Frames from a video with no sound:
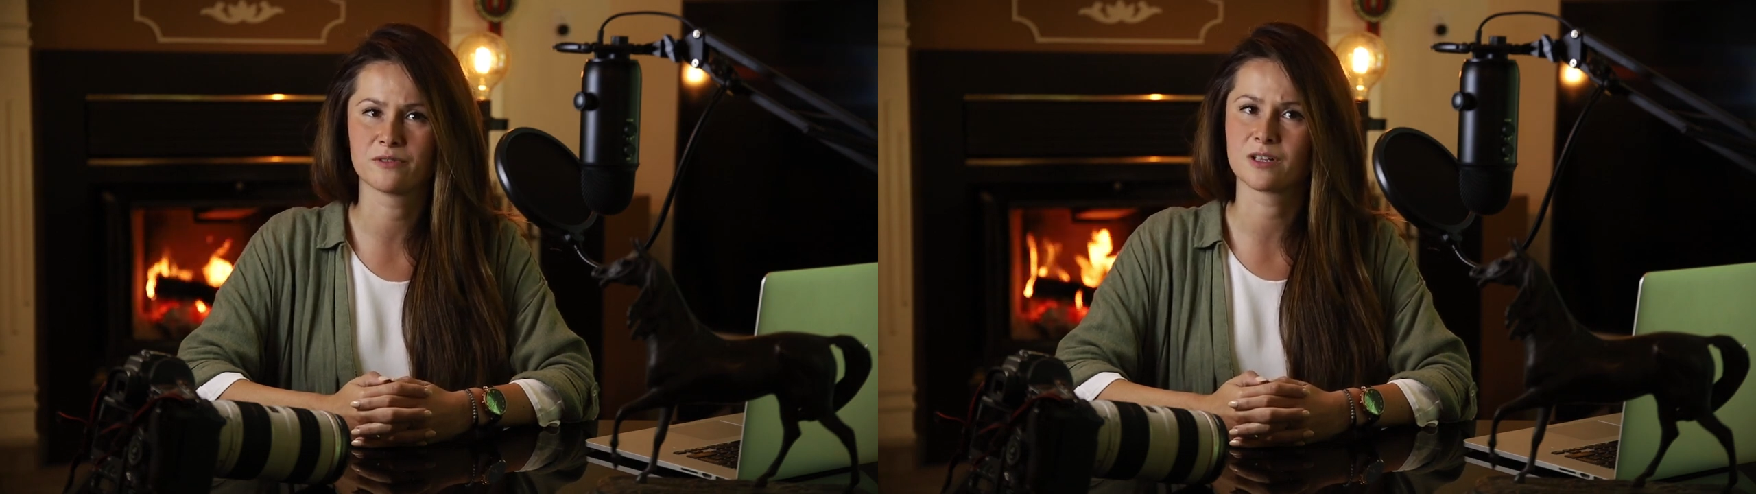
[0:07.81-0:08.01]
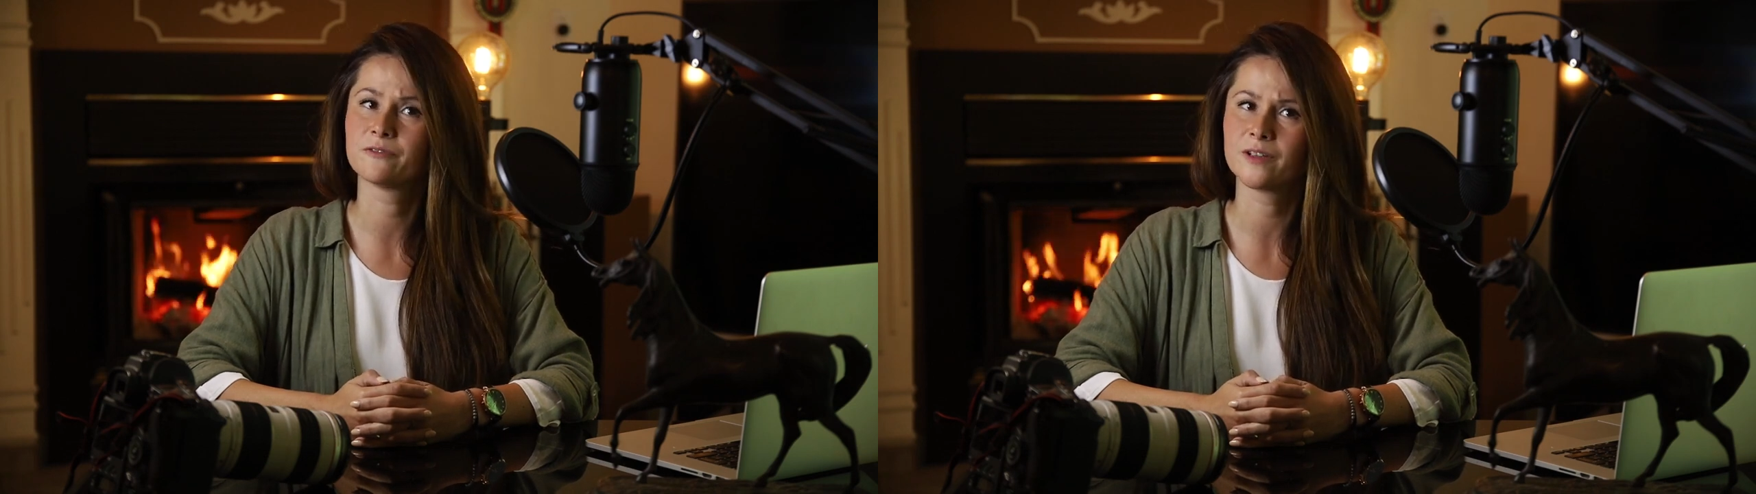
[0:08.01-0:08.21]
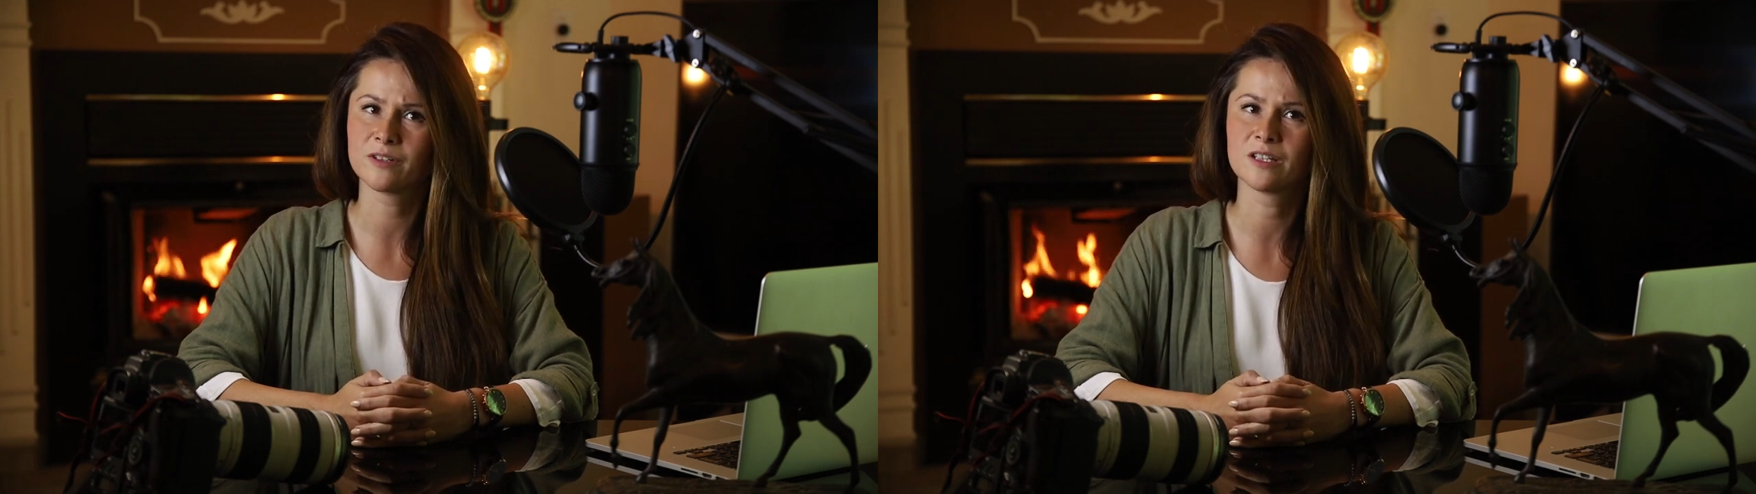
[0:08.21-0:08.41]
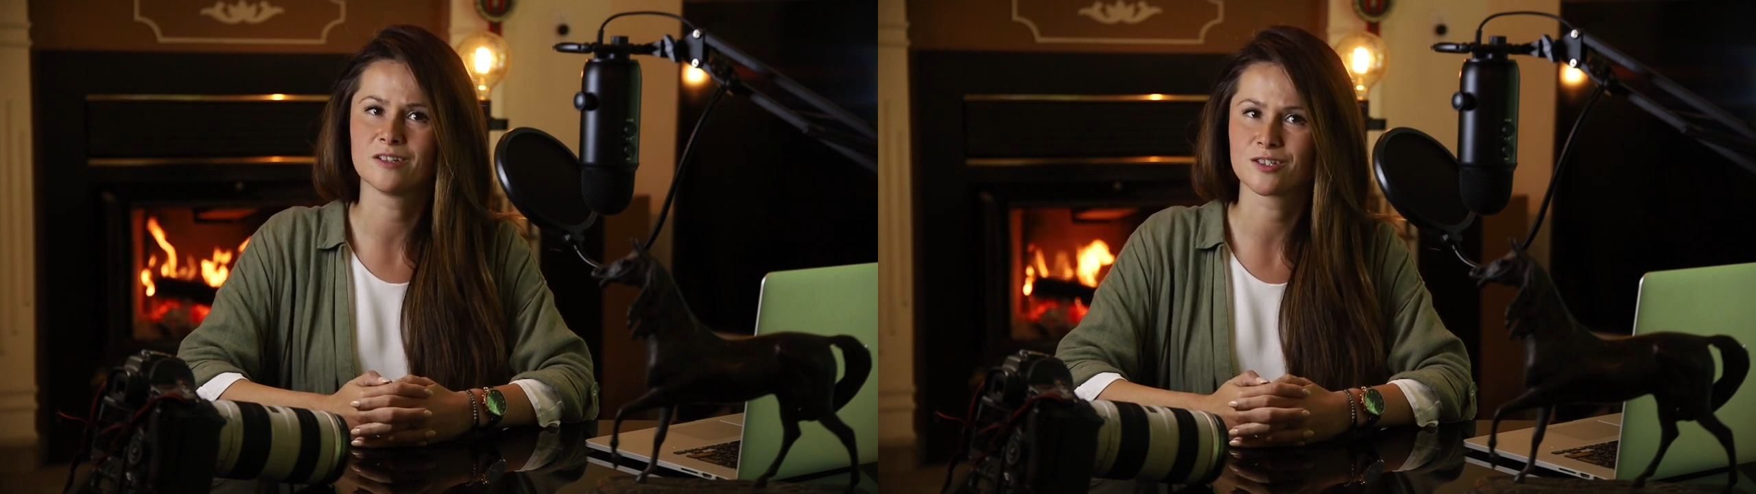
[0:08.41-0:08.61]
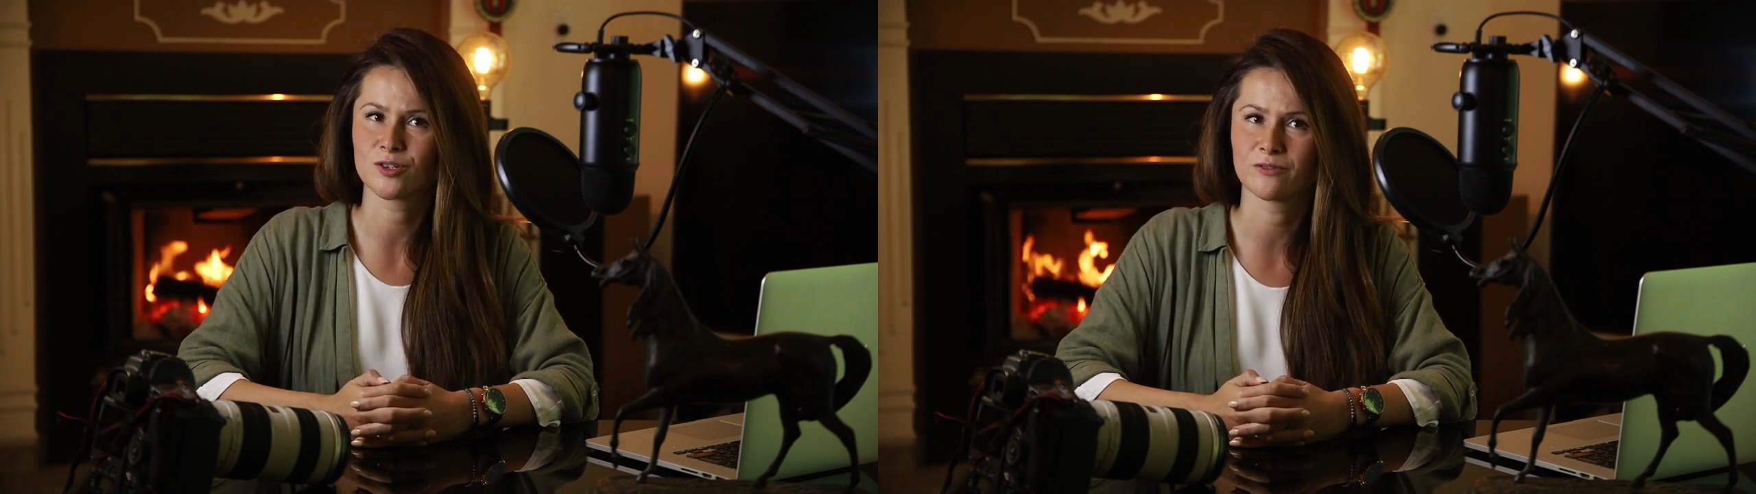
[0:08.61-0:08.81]
over 15
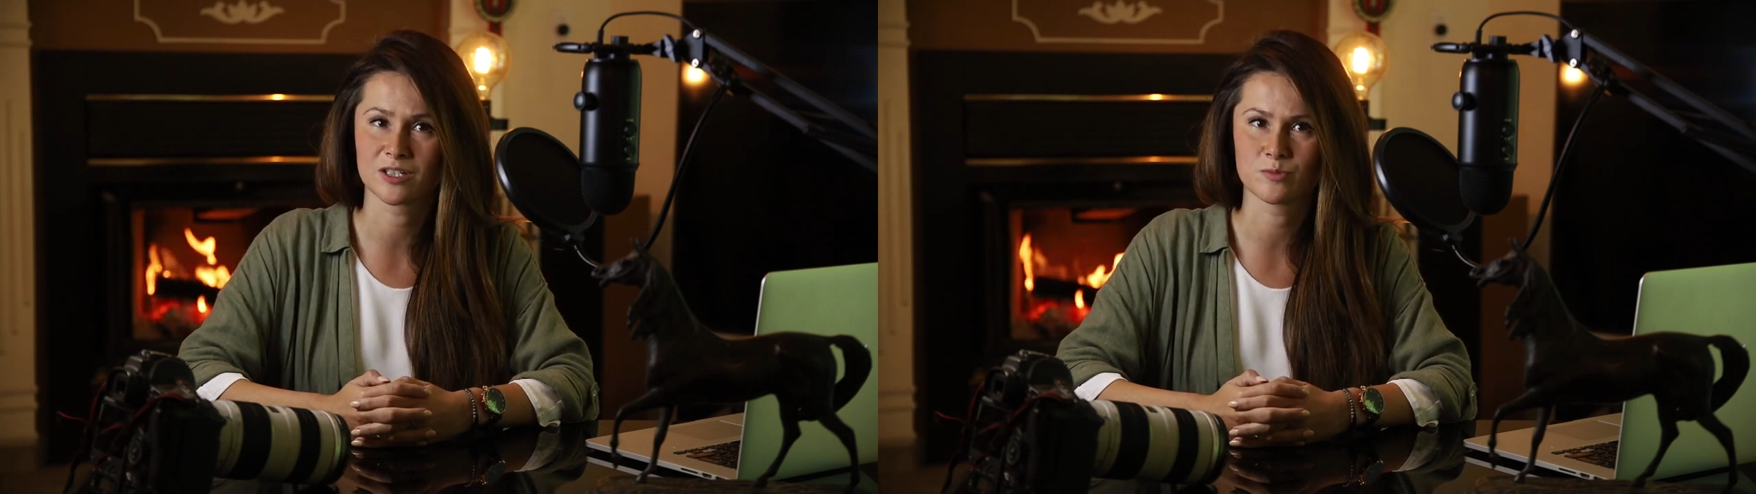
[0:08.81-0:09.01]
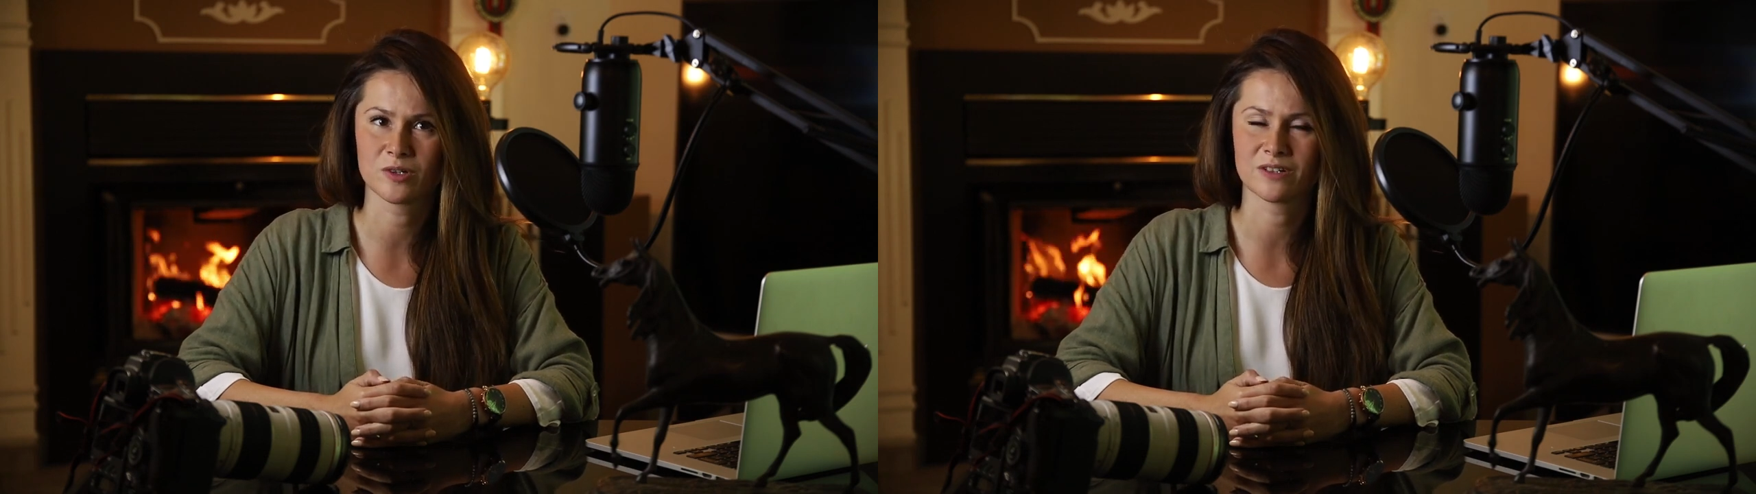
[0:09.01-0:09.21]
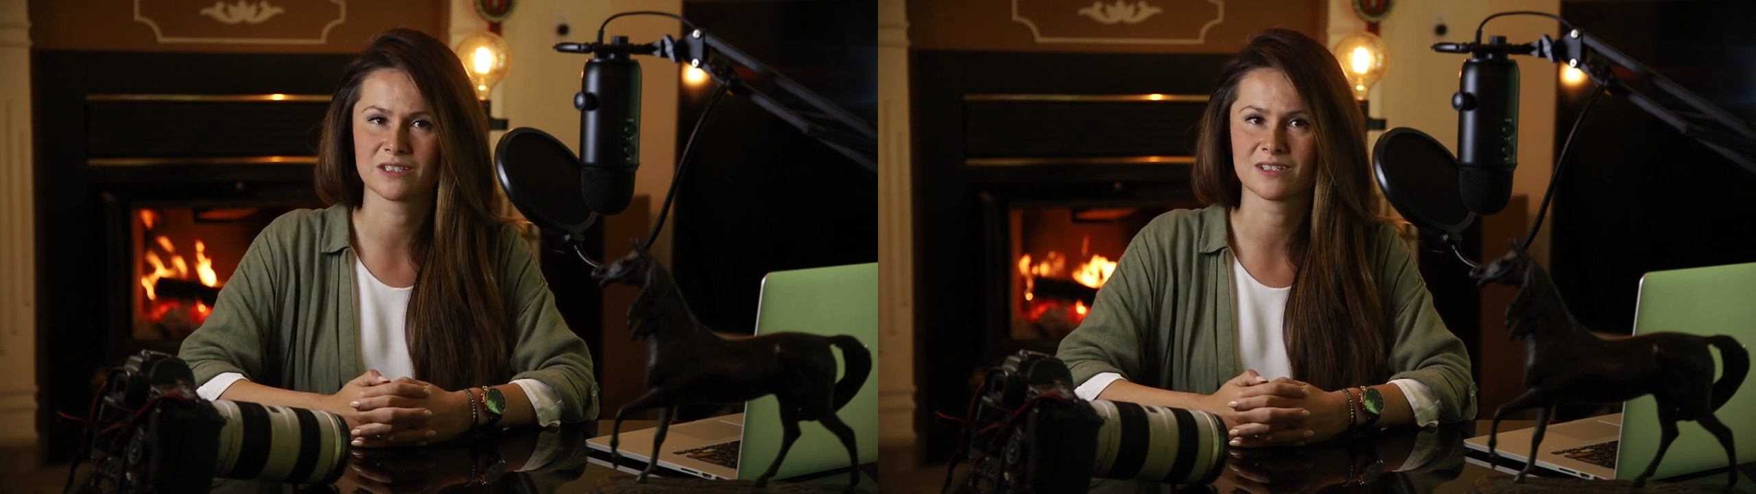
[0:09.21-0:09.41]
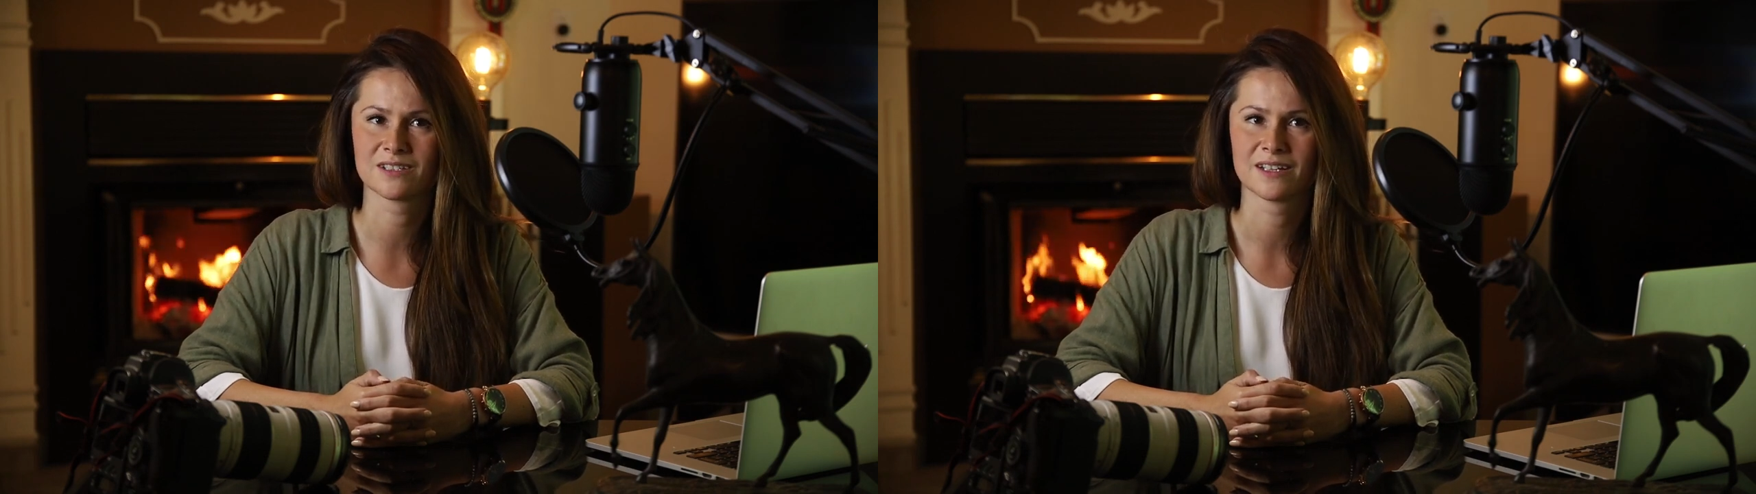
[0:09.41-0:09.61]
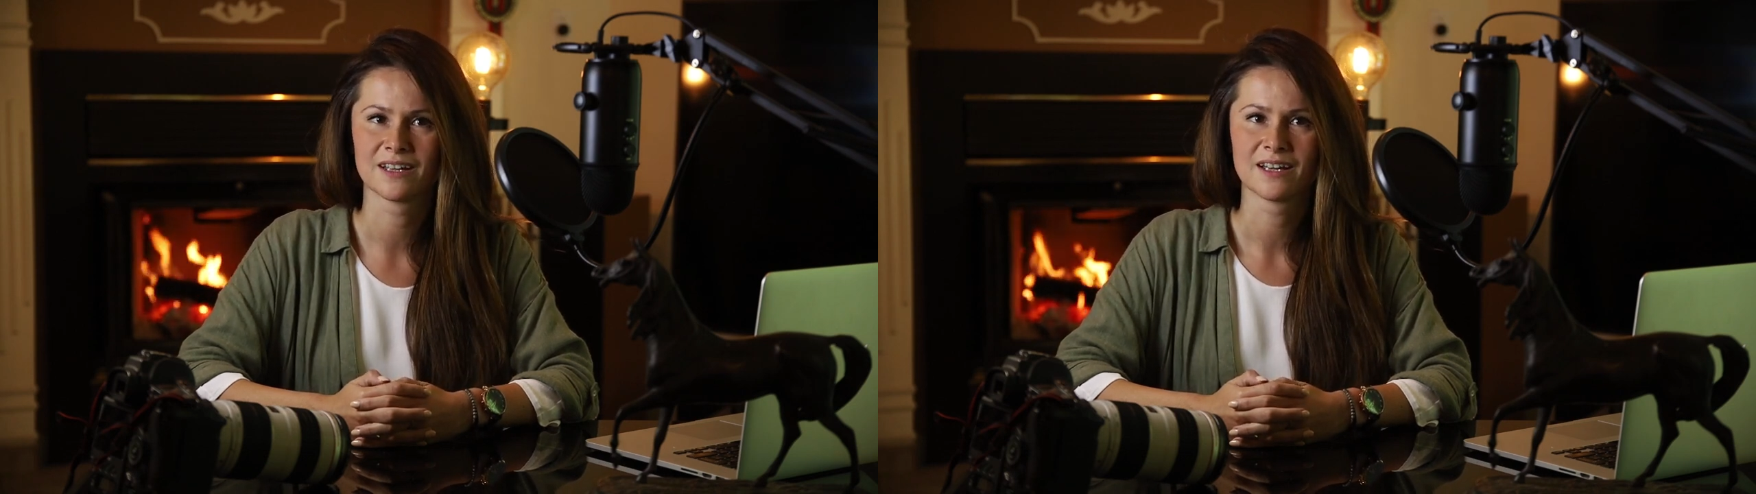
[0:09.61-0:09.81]
years of experience.